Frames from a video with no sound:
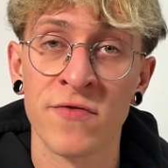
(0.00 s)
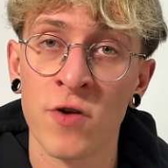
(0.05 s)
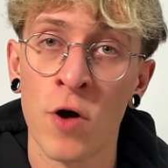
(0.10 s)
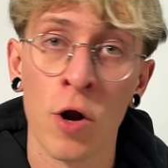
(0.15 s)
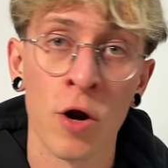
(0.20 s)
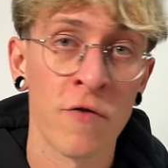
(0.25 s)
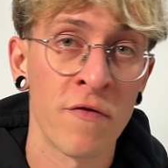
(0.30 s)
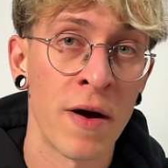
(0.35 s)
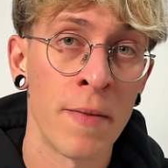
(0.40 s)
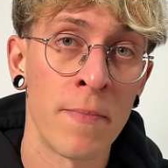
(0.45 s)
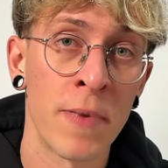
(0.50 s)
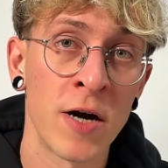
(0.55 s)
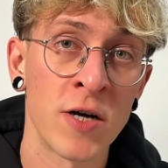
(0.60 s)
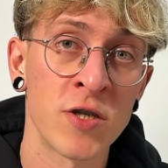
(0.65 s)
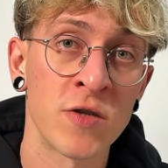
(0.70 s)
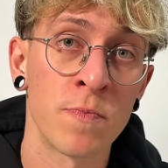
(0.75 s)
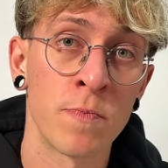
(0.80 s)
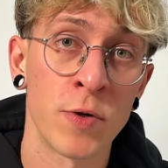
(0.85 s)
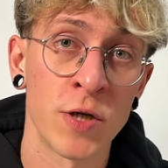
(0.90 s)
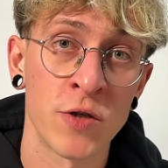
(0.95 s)
all our
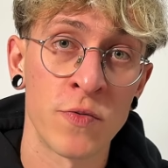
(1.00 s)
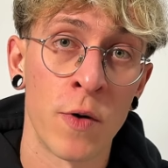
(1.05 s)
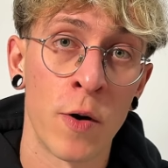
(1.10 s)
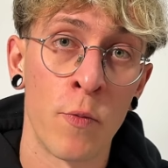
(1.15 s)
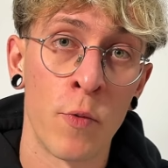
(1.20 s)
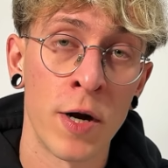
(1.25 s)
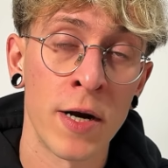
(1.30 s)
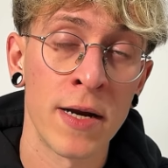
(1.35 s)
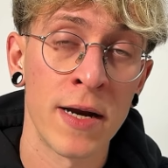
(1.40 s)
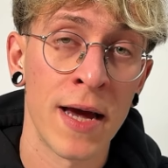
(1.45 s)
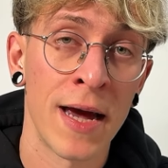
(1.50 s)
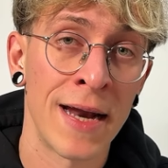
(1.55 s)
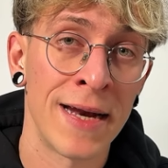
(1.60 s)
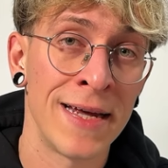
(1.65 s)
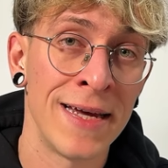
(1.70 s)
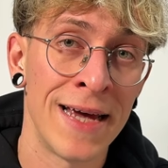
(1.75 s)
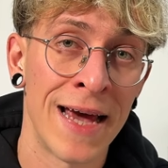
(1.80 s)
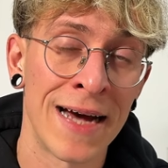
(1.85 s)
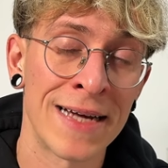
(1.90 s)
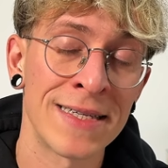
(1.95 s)
vampires +1/1, and
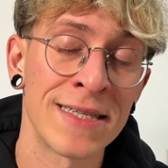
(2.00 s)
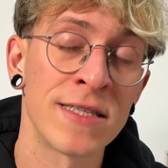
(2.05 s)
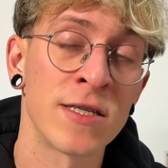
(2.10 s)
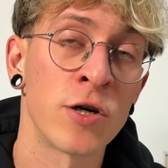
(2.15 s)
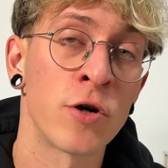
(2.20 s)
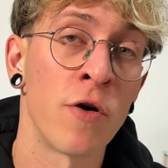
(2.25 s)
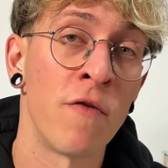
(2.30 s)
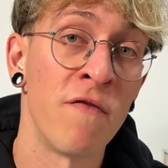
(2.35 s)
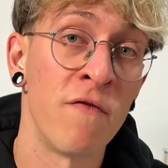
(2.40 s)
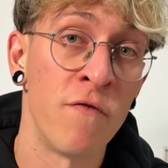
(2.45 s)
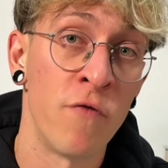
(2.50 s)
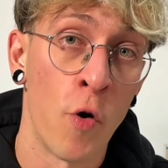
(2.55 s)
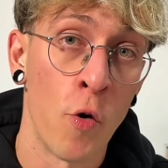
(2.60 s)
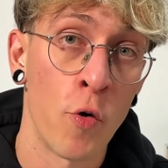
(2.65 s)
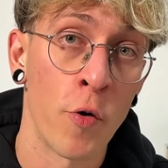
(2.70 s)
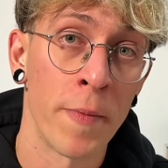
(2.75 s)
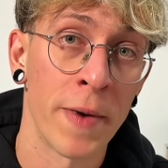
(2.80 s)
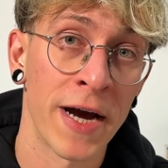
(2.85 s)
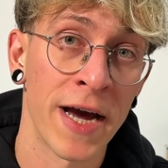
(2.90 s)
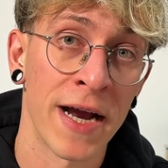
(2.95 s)
he has the
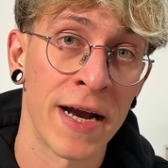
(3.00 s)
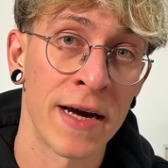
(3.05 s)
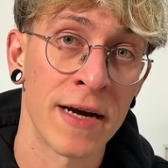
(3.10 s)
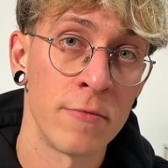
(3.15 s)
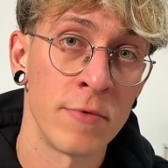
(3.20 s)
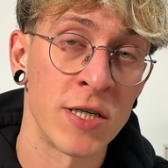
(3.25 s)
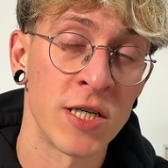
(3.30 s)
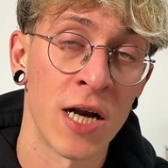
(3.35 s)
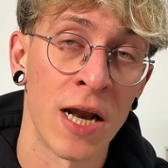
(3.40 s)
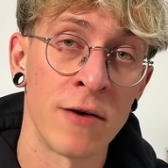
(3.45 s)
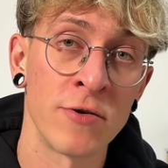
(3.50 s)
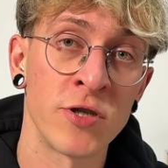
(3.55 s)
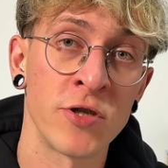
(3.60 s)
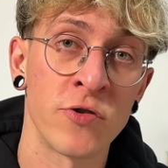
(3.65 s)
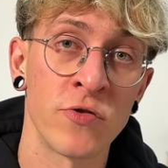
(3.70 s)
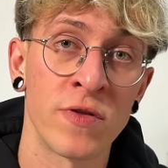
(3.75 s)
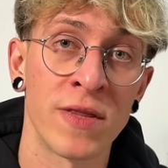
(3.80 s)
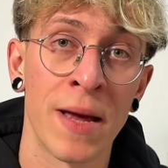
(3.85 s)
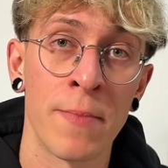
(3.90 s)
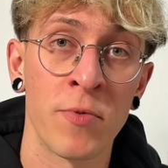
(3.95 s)
Convoke mechanic, which allows you
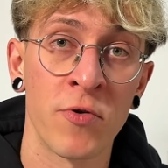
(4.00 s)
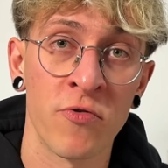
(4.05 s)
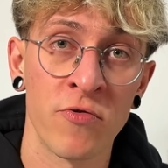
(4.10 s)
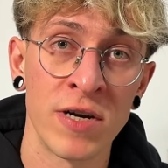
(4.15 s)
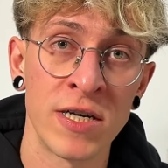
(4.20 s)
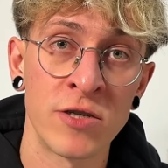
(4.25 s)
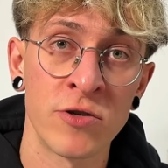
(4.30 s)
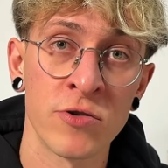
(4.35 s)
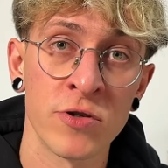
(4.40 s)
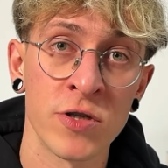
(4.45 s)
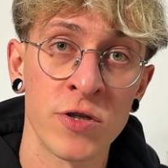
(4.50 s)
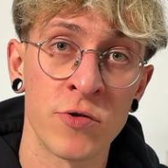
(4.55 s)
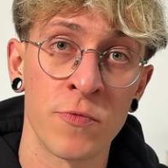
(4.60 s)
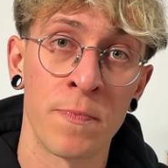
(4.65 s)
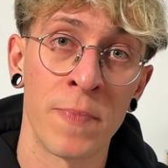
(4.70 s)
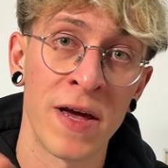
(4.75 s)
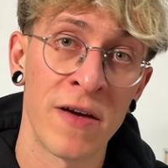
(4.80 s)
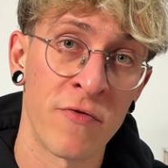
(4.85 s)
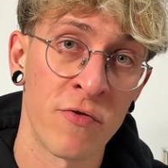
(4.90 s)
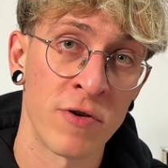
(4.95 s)
to tap creatures to
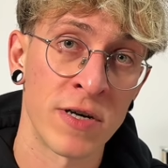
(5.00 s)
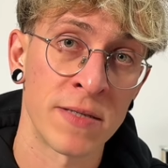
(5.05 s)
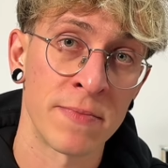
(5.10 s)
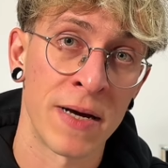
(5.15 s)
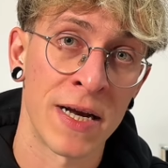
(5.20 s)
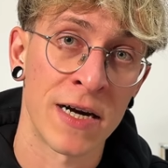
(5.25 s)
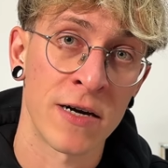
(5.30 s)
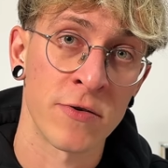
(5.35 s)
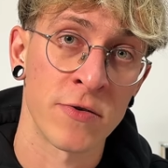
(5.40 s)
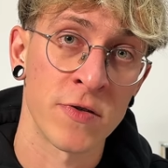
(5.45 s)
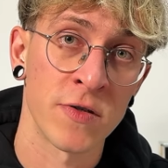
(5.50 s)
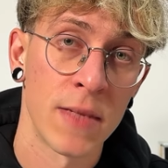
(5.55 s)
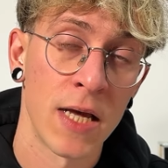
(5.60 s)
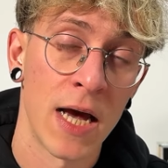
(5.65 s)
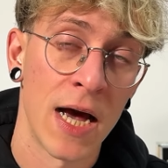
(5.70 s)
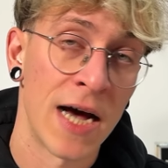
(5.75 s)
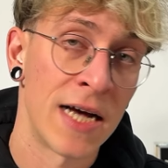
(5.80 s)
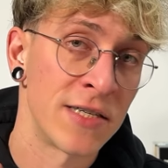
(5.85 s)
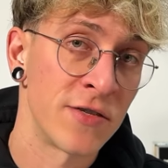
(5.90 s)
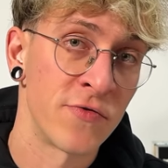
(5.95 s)
pay for his mana cost.
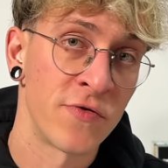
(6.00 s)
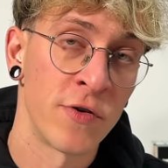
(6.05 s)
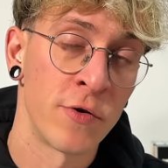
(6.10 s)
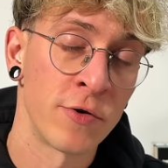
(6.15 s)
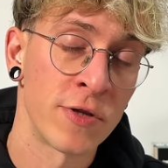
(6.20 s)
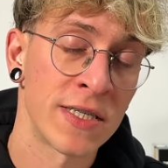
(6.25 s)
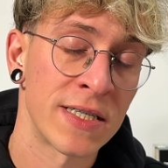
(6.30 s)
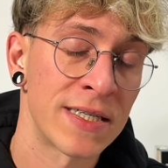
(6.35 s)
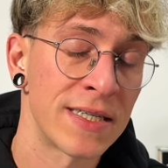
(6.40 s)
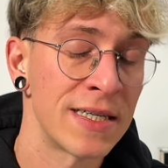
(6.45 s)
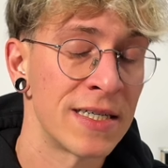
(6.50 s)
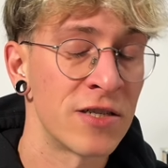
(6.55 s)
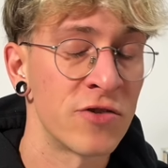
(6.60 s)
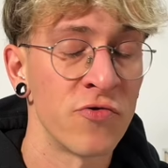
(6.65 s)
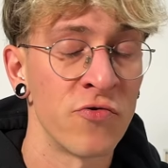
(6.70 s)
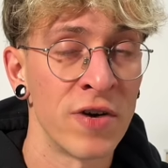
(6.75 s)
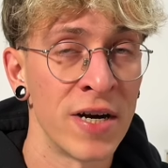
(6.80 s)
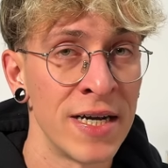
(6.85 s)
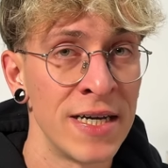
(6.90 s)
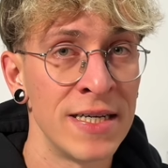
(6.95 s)
As you've noticed, it's
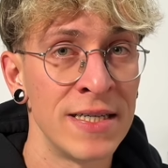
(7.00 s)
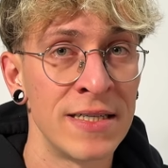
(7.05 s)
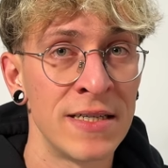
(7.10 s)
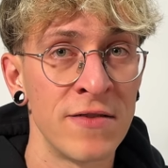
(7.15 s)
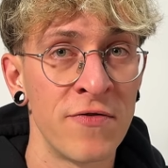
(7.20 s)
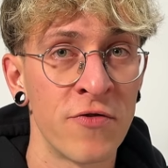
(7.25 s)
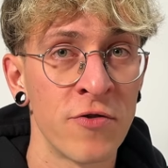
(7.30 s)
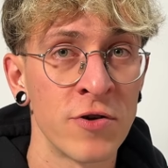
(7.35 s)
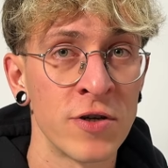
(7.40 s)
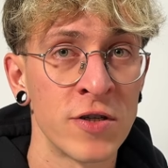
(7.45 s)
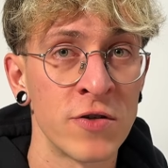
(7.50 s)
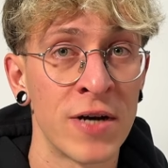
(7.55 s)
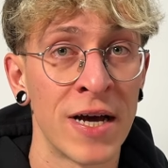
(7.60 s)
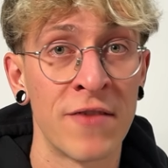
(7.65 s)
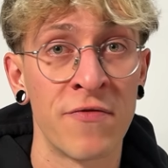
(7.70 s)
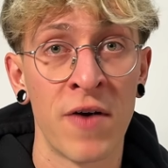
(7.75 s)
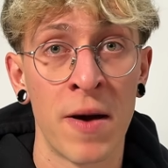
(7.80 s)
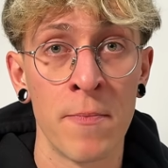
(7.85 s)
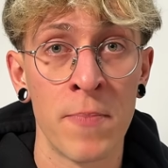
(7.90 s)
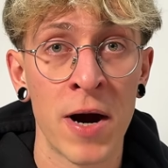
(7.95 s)
really easy for us to
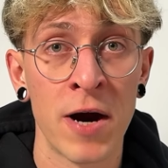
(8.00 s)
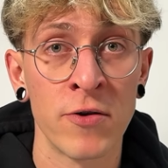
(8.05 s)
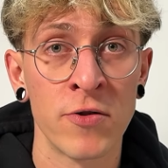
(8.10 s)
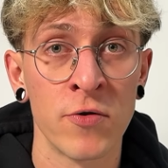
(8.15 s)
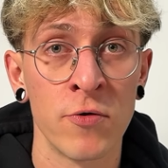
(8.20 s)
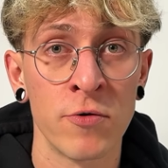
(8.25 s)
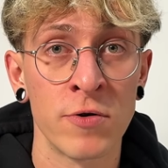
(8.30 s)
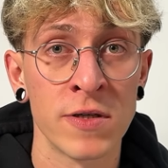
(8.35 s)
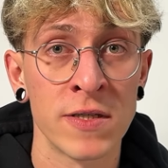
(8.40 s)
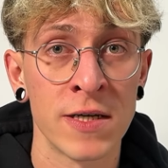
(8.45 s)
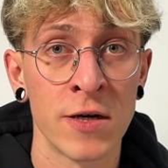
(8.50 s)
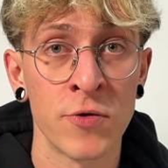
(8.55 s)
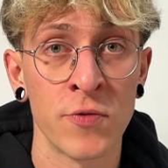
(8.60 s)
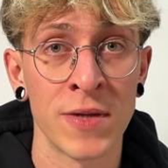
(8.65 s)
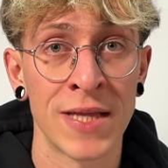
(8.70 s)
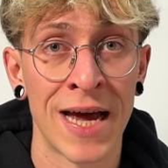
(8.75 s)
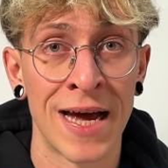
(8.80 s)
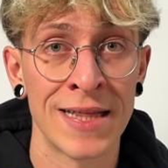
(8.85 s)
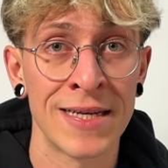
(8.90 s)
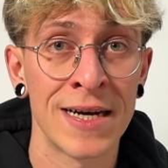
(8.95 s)
get vampire tokens out
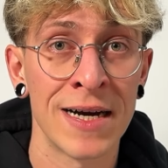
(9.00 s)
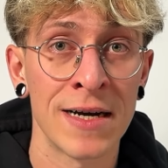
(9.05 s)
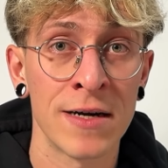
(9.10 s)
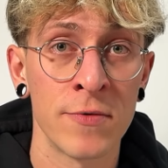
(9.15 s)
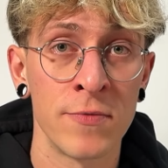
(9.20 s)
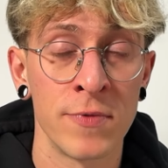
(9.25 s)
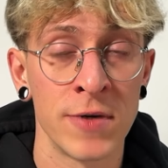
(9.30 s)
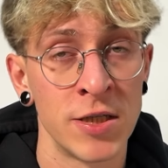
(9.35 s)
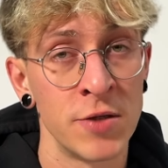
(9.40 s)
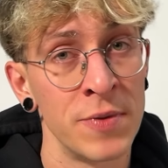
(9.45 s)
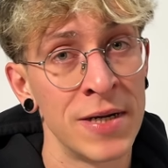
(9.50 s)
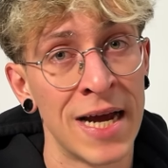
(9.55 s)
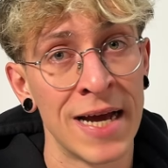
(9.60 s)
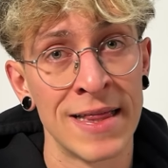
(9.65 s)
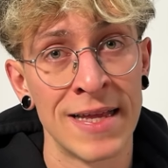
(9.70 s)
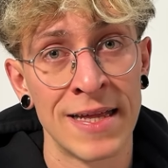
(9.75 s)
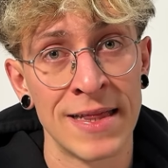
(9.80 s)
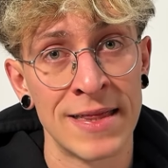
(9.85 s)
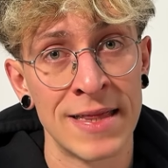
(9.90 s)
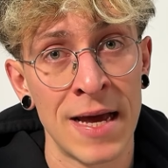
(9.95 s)
with Edgar, which we can
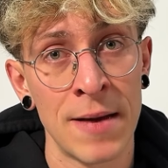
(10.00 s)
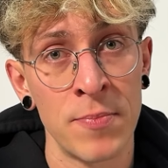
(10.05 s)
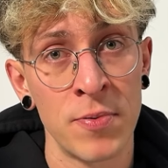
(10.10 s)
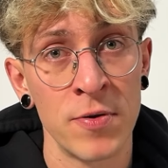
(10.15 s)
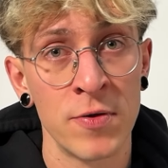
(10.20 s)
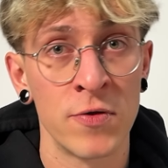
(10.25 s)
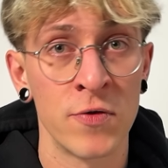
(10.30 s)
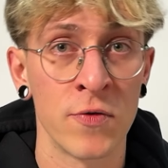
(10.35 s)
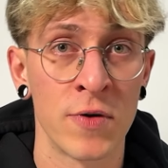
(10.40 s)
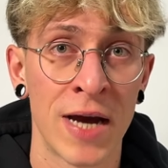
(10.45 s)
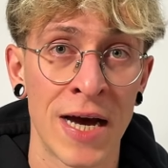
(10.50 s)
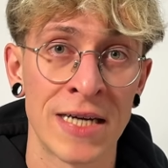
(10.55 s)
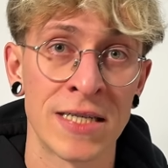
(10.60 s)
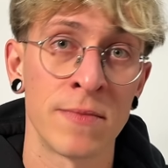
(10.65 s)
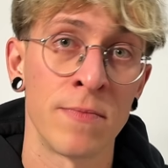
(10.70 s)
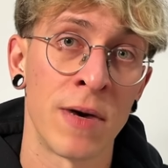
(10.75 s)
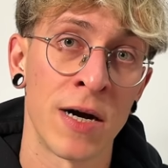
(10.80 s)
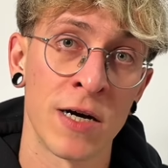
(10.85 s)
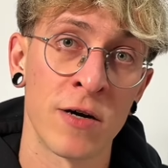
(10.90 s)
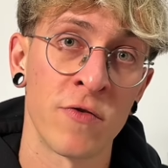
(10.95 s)
then tap to cast
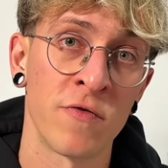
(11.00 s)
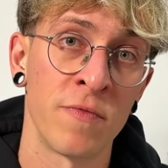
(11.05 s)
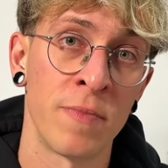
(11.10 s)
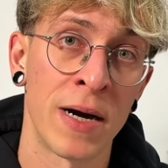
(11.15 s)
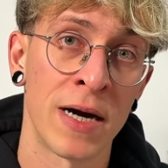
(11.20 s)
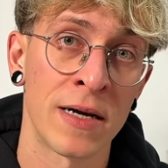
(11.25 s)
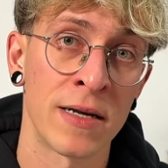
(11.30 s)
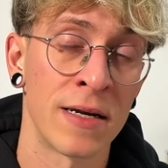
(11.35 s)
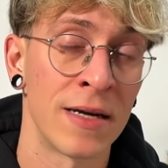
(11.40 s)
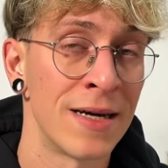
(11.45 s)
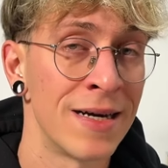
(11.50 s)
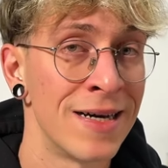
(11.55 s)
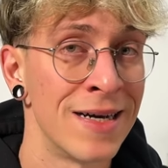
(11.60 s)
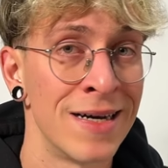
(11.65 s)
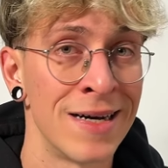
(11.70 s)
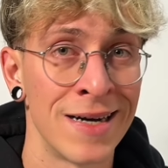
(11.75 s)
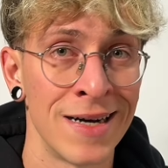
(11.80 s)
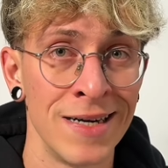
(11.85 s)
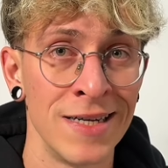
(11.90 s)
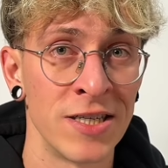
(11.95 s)
Markov Baron.
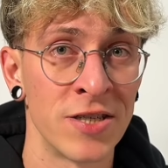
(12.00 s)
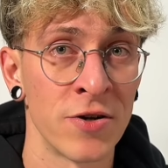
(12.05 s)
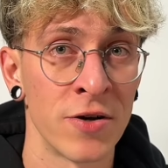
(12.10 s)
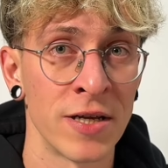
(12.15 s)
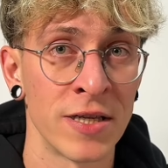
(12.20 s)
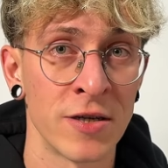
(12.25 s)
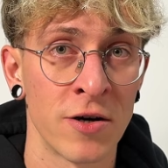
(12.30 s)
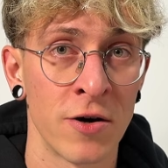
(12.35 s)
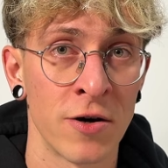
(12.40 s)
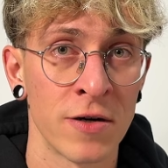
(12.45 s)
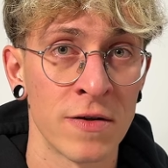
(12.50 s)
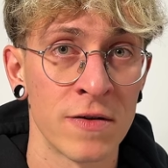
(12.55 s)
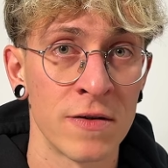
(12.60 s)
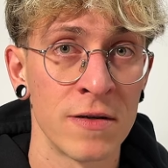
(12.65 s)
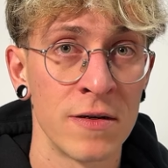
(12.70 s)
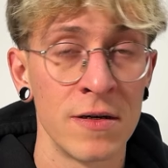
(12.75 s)
A really solid card.